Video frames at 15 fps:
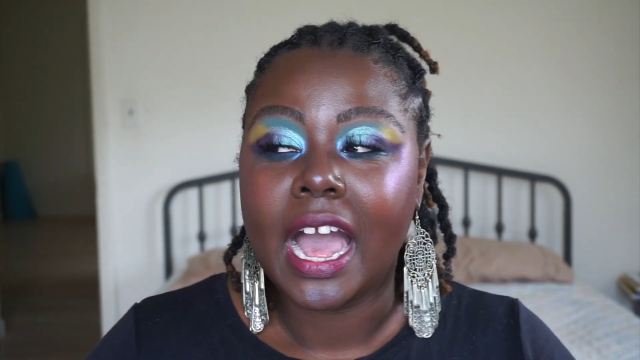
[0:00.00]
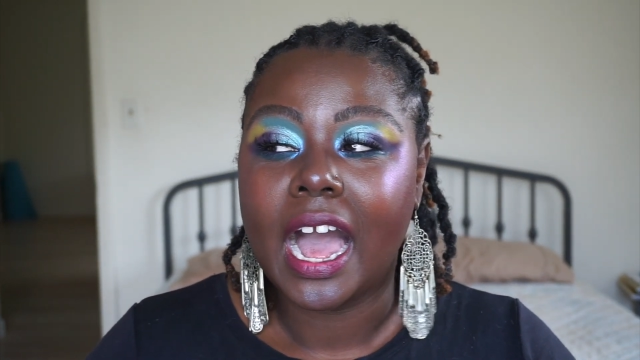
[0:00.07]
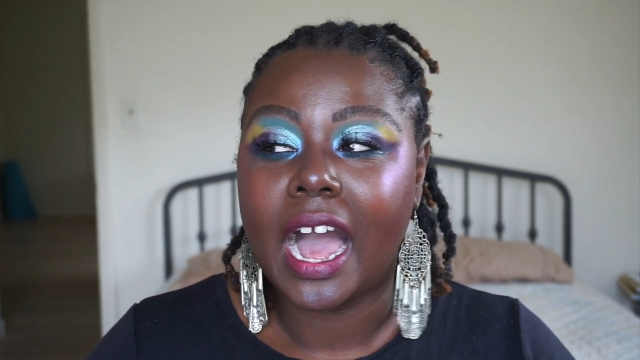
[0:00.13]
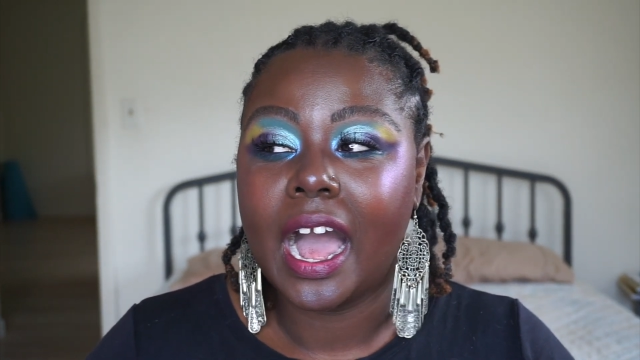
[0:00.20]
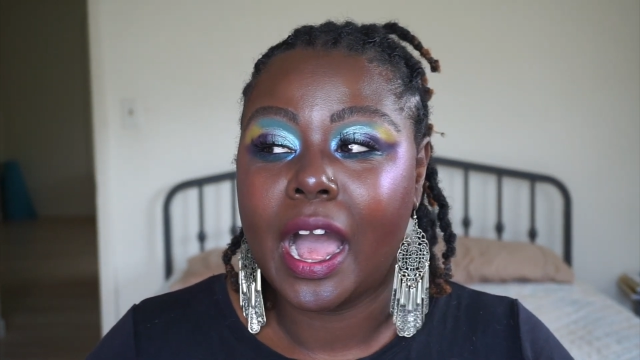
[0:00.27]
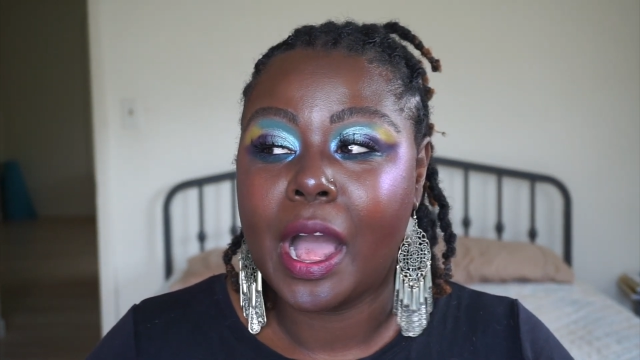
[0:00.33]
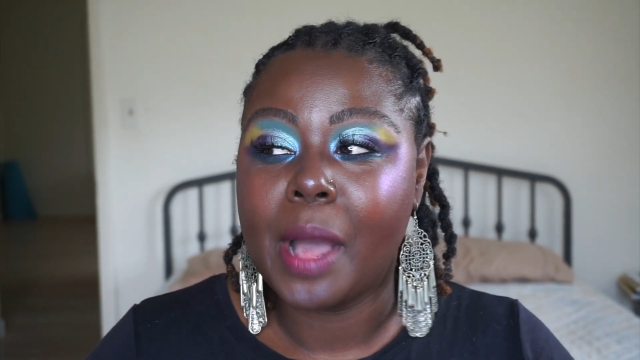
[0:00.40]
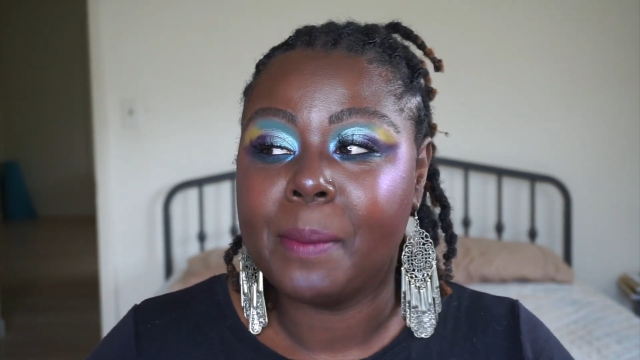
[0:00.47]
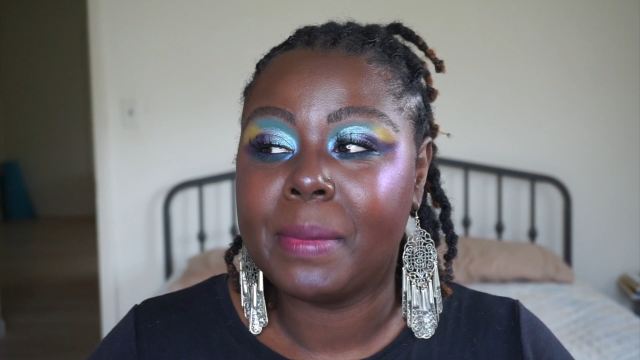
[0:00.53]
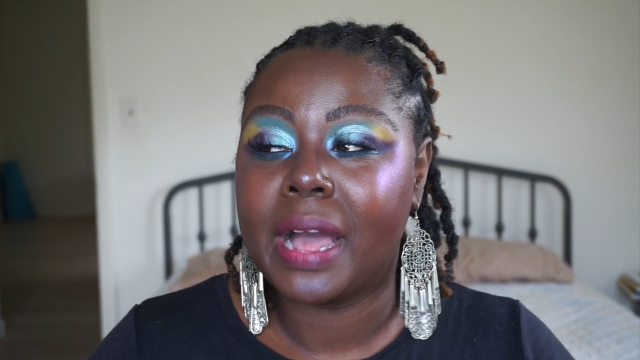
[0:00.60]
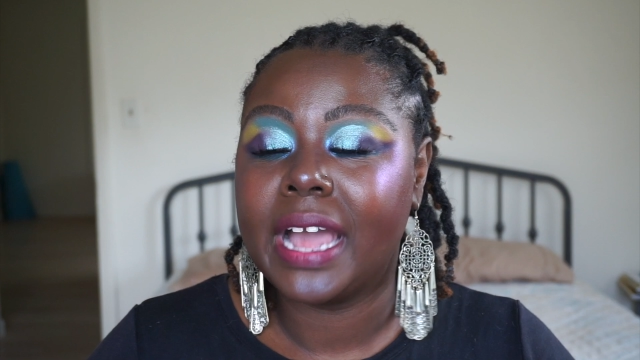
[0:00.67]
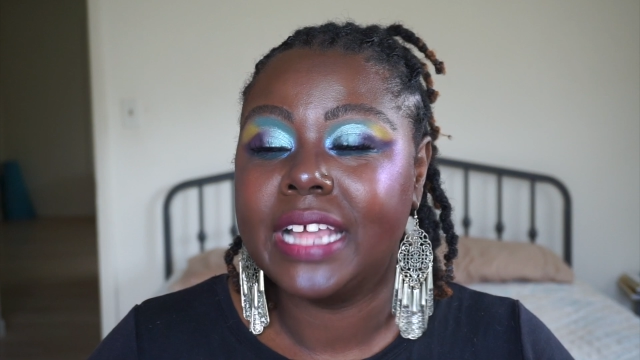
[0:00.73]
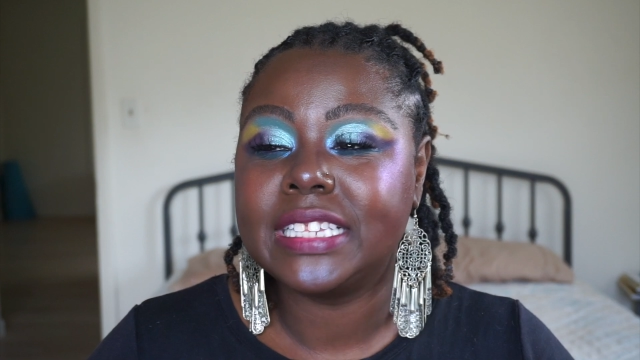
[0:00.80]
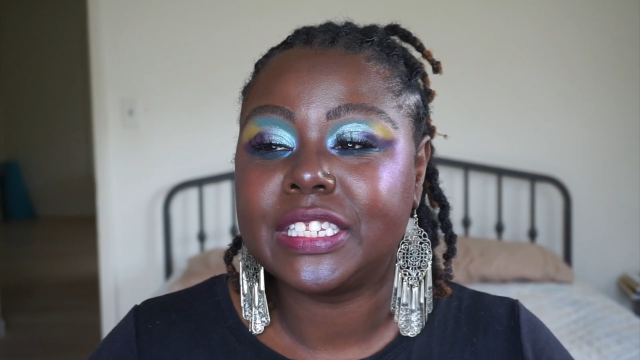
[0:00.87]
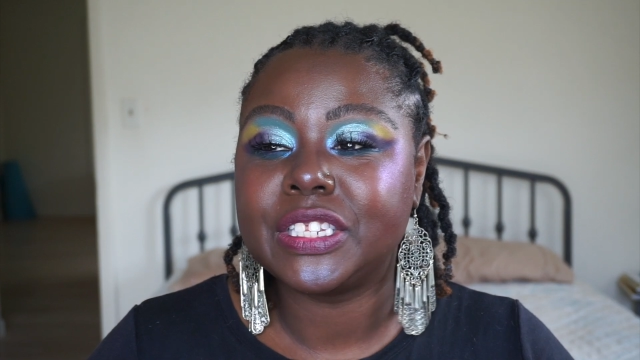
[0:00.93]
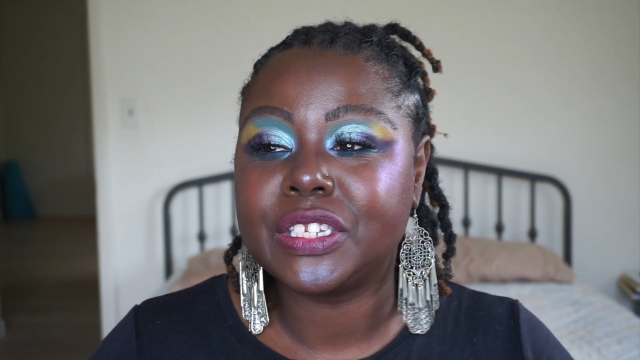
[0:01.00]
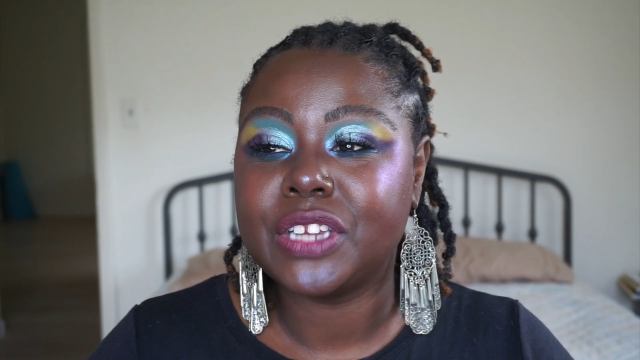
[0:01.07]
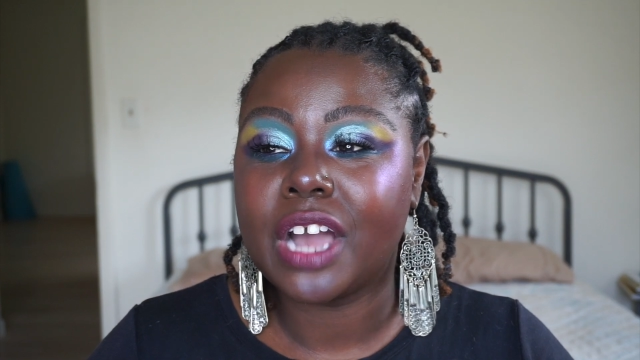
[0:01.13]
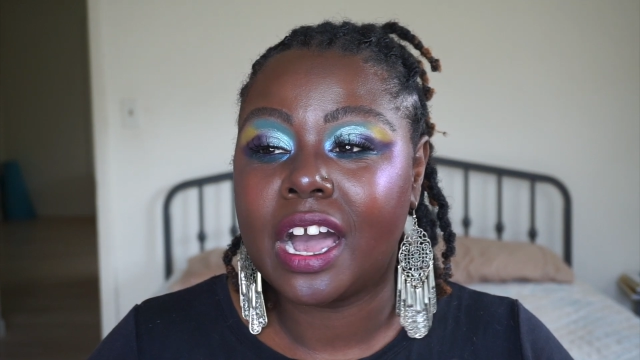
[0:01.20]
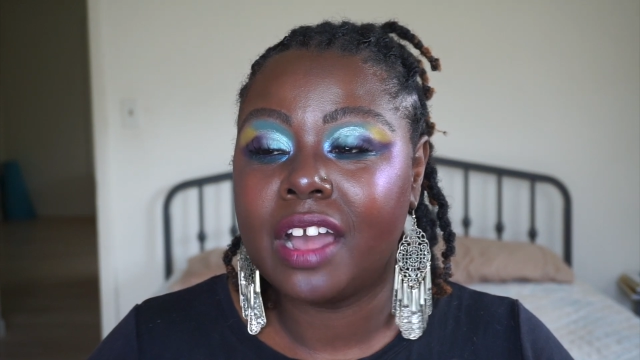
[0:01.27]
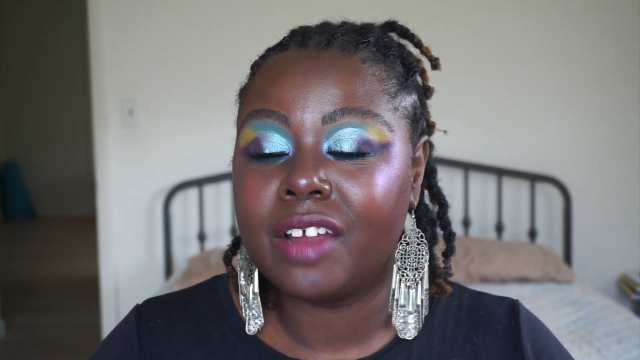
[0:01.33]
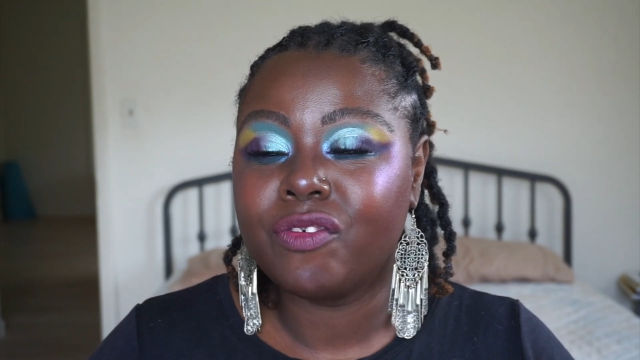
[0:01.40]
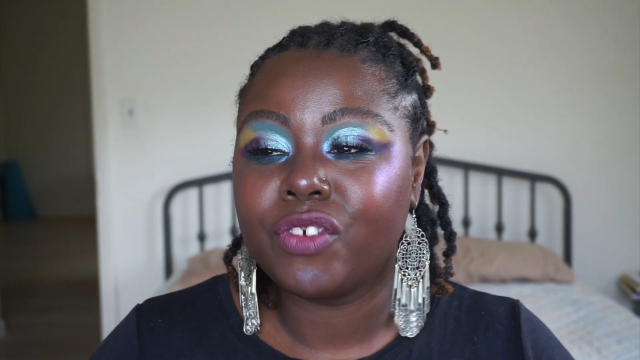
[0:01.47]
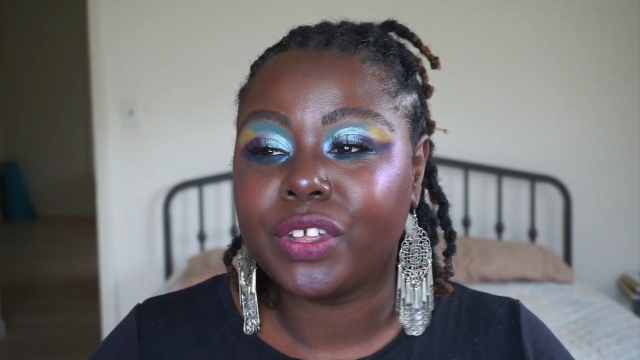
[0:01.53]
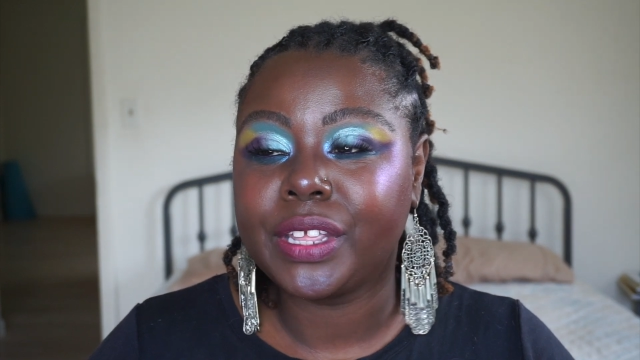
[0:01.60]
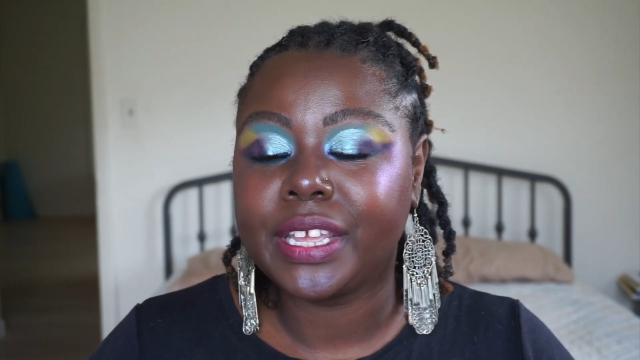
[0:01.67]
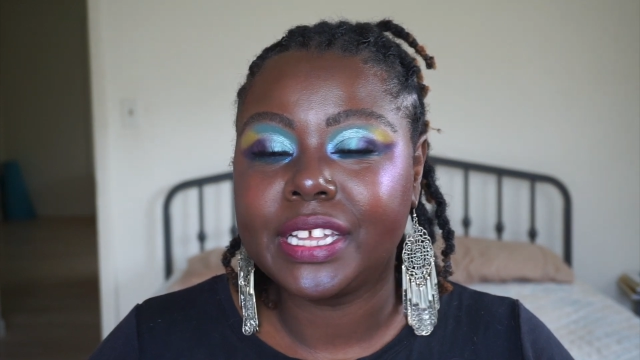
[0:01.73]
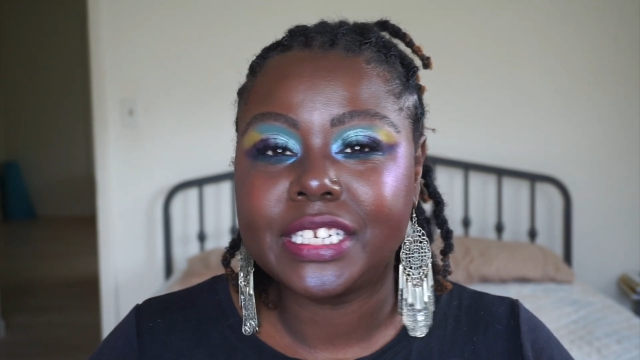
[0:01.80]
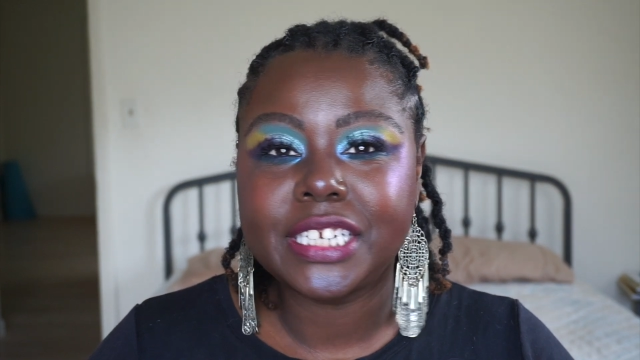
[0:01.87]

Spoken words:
It's not really a